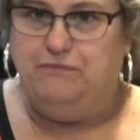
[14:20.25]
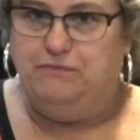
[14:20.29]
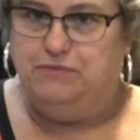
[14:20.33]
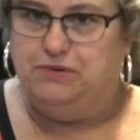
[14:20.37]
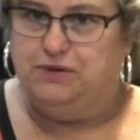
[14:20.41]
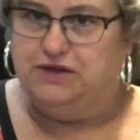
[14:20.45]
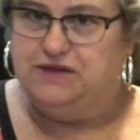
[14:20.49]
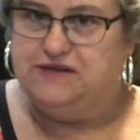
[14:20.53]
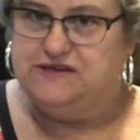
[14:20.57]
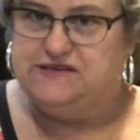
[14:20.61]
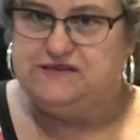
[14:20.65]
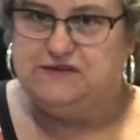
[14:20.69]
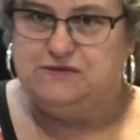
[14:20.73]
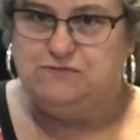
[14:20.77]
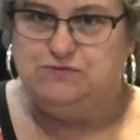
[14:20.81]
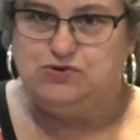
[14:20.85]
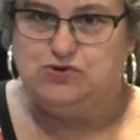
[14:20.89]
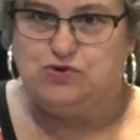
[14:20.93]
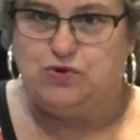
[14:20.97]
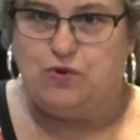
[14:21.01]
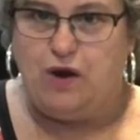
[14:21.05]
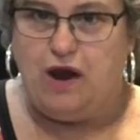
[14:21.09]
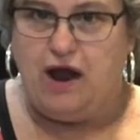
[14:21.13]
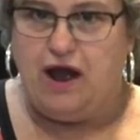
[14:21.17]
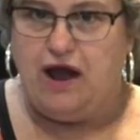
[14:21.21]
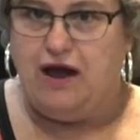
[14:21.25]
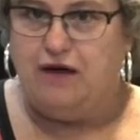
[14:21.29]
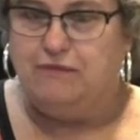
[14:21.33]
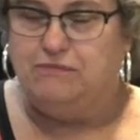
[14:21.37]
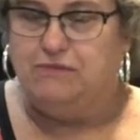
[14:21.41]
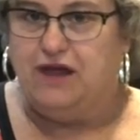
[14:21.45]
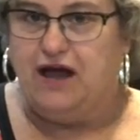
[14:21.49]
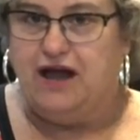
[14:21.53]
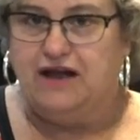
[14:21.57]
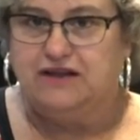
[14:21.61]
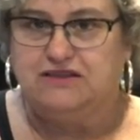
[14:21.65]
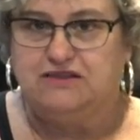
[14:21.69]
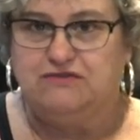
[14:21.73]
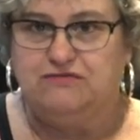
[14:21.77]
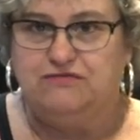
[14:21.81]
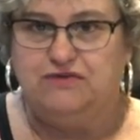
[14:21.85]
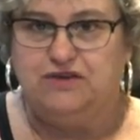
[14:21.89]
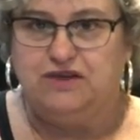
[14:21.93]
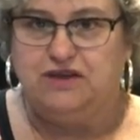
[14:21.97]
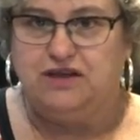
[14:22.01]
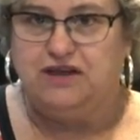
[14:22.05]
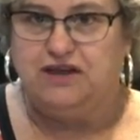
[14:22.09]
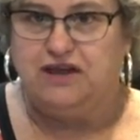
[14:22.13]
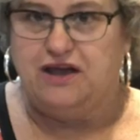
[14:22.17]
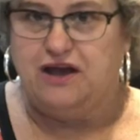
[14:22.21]
Please subscribe, like the
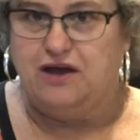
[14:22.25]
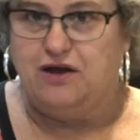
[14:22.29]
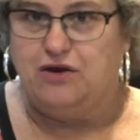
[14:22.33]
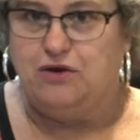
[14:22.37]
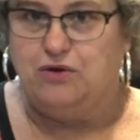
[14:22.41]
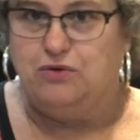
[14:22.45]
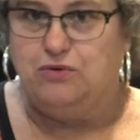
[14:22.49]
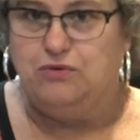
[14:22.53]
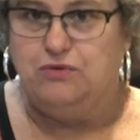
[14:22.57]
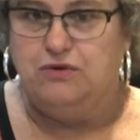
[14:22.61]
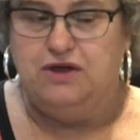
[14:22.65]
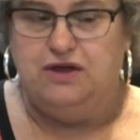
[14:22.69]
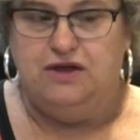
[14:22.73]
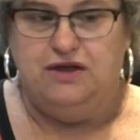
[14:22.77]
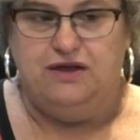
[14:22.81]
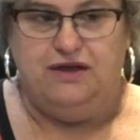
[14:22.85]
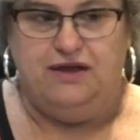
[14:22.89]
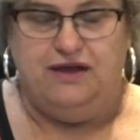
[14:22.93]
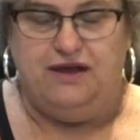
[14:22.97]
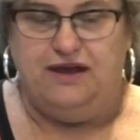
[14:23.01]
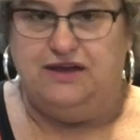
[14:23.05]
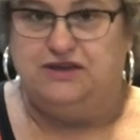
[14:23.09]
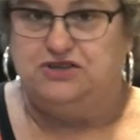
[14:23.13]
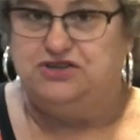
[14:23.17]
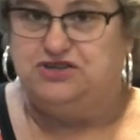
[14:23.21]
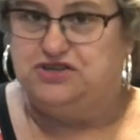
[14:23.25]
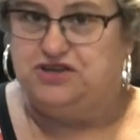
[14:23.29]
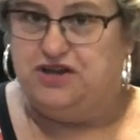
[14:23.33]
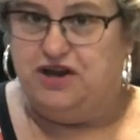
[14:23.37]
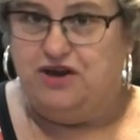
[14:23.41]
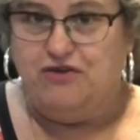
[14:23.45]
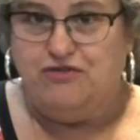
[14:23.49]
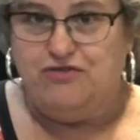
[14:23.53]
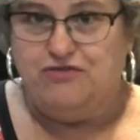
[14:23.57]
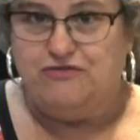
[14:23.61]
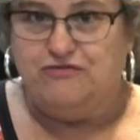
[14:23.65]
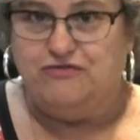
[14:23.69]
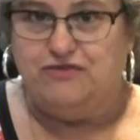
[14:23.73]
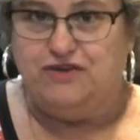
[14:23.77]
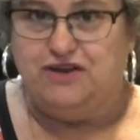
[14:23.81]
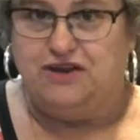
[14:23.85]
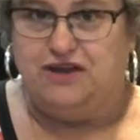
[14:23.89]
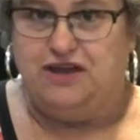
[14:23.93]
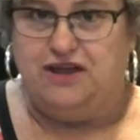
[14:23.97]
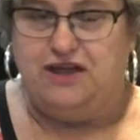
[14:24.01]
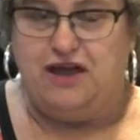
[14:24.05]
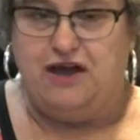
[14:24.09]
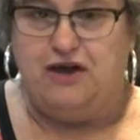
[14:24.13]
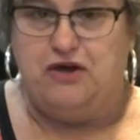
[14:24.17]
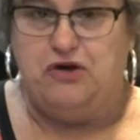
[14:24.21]
video, and share the
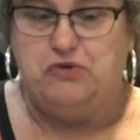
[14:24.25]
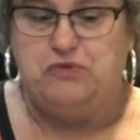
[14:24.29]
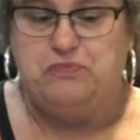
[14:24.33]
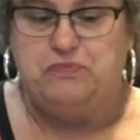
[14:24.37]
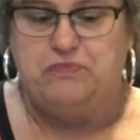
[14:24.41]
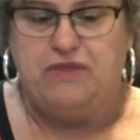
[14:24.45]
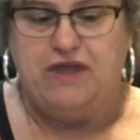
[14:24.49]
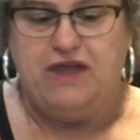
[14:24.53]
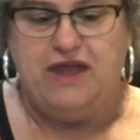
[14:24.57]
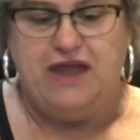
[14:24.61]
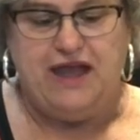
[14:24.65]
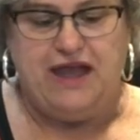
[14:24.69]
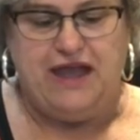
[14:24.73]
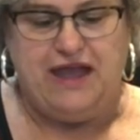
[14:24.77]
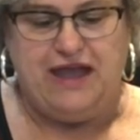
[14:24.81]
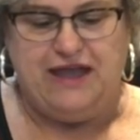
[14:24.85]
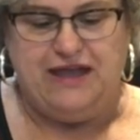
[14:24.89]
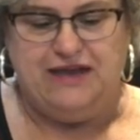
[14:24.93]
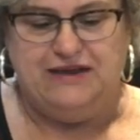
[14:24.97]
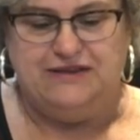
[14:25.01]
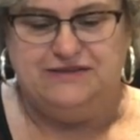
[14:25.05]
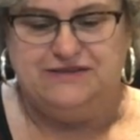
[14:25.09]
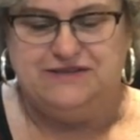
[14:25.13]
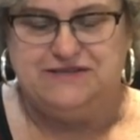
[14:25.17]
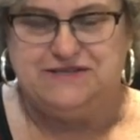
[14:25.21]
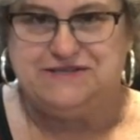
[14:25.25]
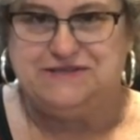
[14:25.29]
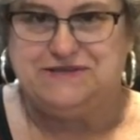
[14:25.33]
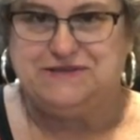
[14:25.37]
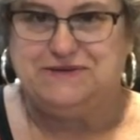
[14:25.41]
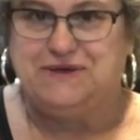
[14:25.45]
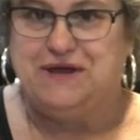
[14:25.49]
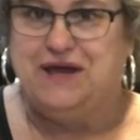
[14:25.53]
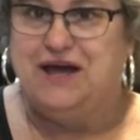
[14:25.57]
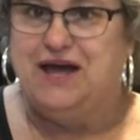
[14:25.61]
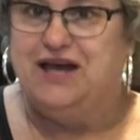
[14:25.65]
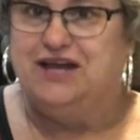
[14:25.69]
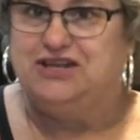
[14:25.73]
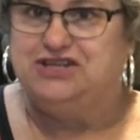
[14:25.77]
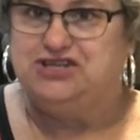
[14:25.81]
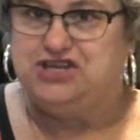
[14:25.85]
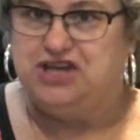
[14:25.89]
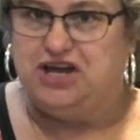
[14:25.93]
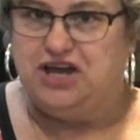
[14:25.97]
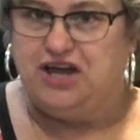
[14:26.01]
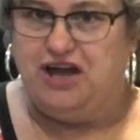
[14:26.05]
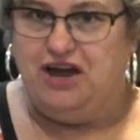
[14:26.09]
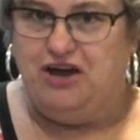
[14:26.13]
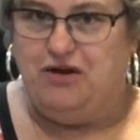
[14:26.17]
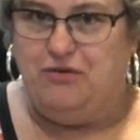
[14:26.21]
video, and
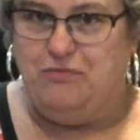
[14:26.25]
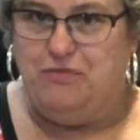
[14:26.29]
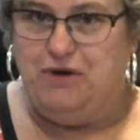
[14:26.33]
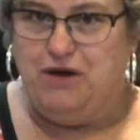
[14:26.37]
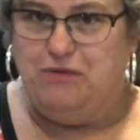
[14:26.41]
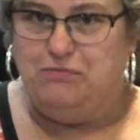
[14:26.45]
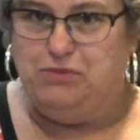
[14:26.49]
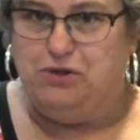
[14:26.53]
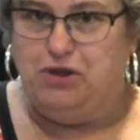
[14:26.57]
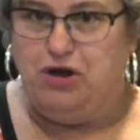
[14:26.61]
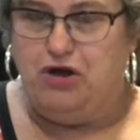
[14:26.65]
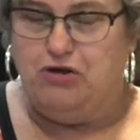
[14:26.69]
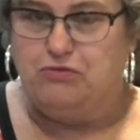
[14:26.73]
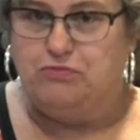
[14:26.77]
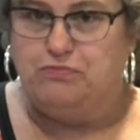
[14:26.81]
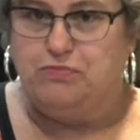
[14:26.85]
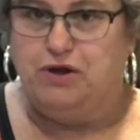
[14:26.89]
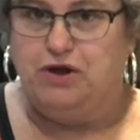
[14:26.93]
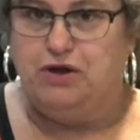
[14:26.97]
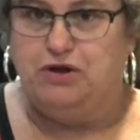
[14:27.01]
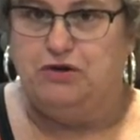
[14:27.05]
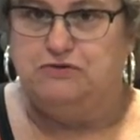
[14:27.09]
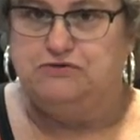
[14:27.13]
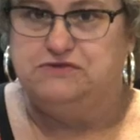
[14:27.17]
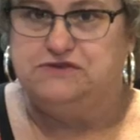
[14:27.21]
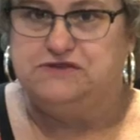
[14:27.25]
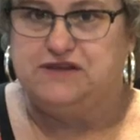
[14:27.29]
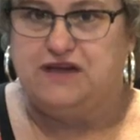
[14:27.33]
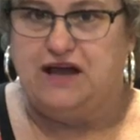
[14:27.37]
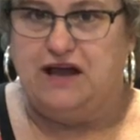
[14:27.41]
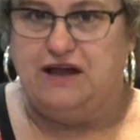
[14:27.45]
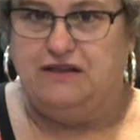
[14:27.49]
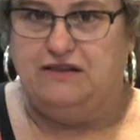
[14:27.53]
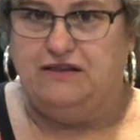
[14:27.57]
check out my blog post.